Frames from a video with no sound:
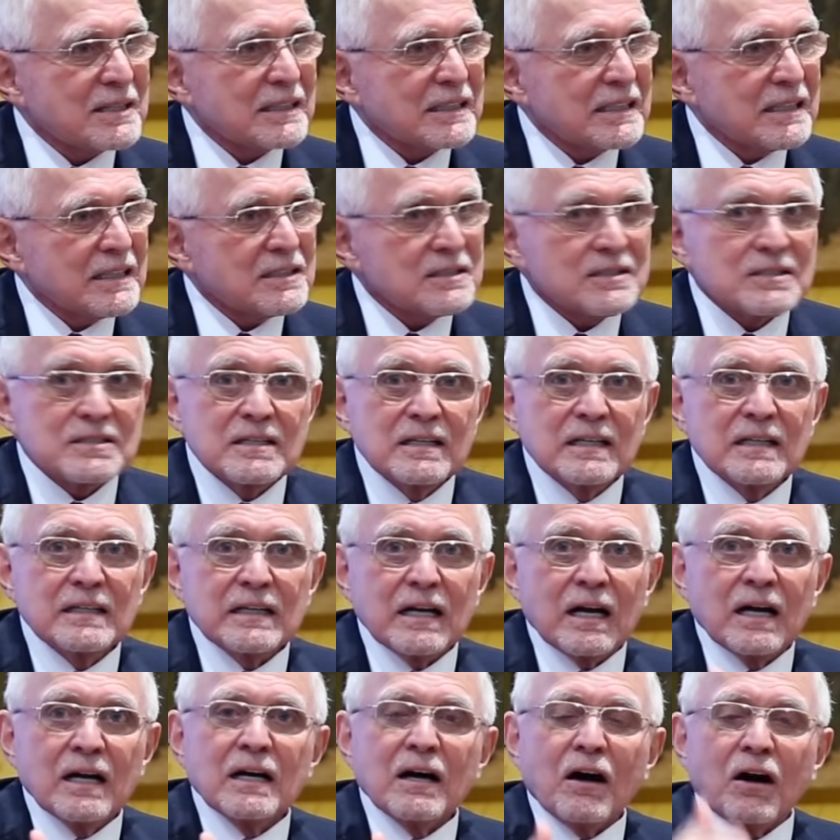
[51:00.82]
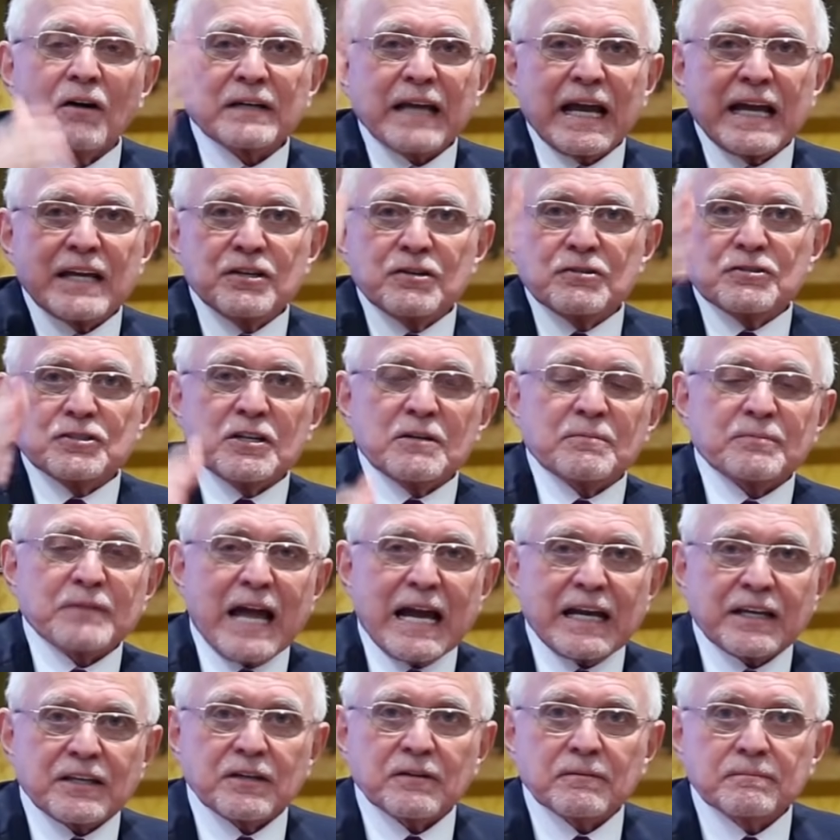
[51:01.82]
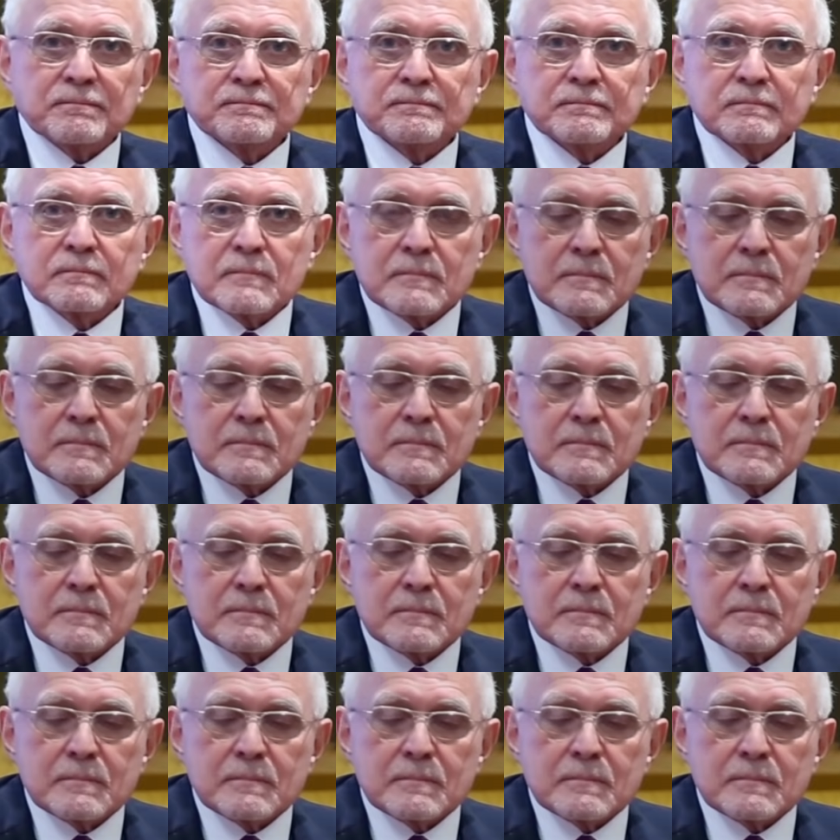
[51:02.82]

of the kids. Okay, YouTube, thank you.